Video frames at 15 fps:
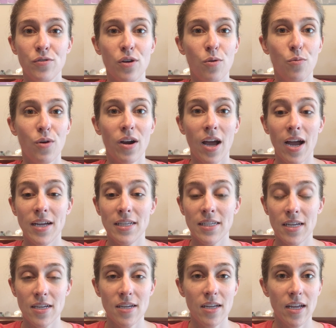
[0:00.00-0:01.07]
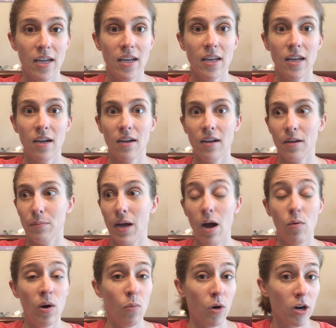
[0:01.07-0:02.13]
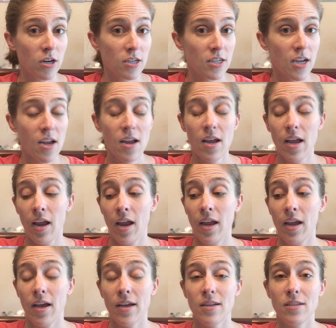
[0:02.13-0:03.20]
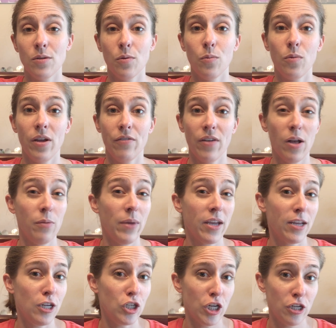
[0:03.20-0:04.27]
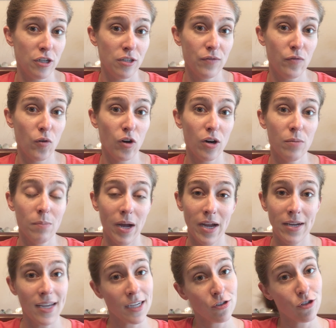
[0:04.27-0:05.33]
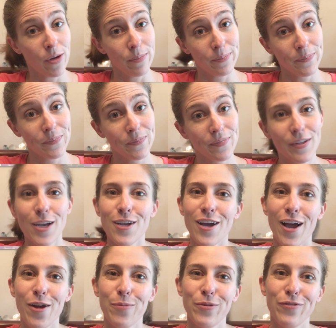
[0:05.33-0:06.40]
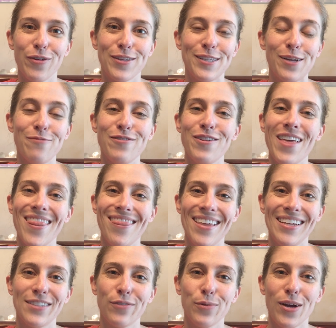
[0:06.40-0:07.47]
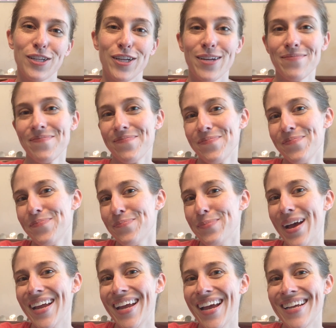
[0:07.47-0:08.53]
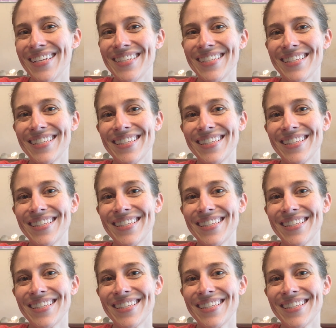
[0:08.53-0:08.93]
you know what I did and how it worked, and if I'll make any changes for my next trip. I hope you found this helpful, and thanks for watching. Bye guys!